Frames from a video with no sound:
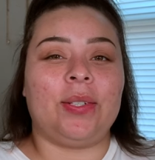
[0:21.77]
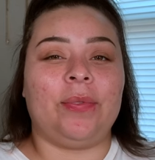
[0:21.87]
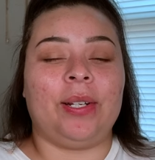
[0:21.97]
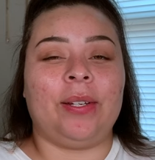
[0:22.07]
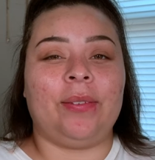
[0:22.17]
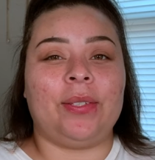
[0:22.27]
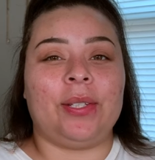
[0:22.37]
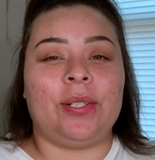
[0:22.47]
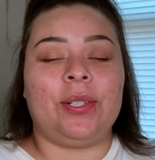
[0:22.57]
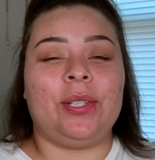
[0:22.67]
So if any of those
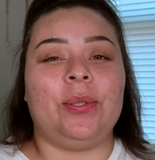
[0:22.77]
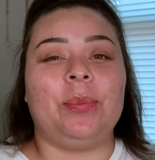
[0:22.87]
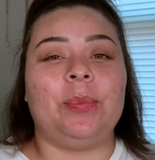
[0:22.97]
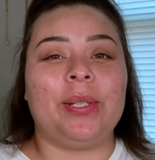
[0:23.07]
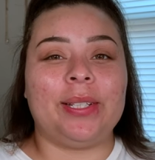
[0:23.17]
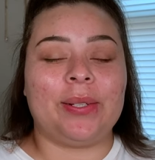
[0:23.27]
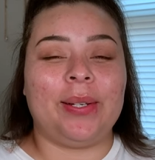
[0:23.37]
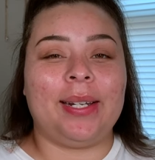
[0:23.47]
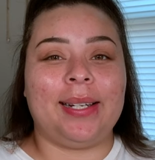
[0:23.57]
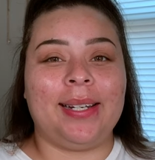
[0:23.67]
interest you, please go
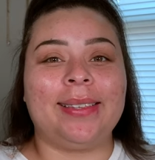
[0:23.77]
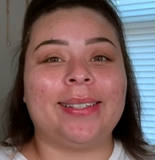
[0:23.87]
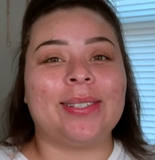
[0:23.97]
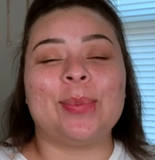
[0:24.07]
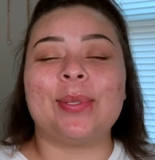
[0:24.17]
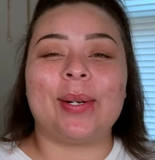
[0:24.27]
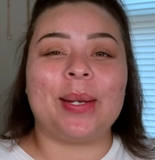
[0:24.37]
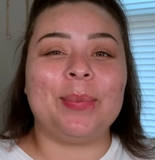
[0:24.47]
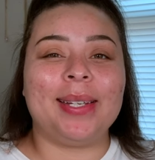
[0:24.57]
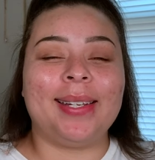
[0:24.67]
ahead and hit that
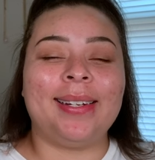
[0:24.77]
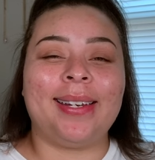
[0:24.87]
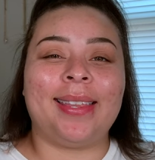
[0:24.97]
subscribe button